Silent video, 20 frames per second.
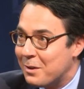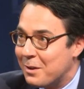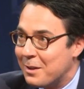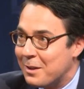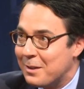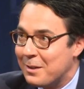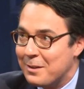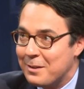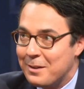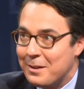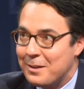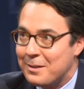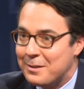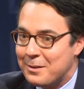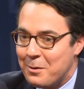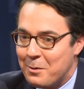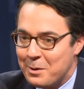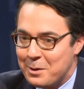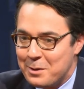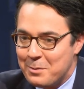thinking it's
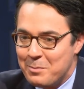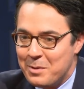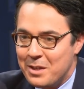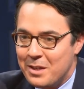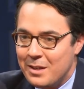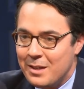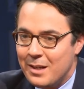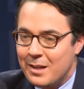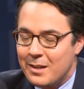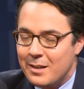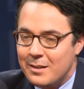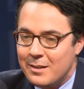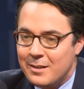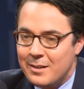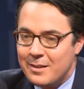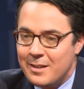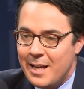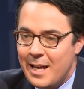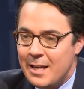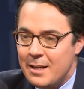going to be
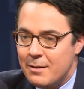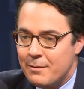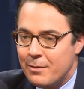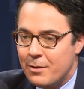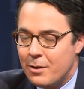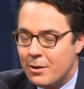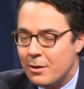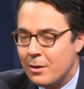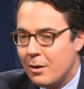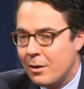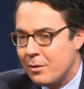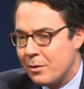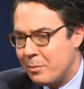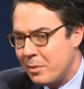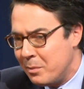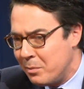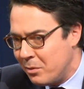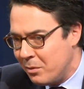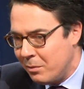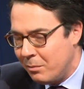the end of her. Other
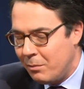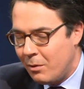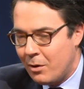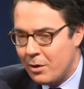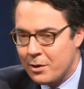people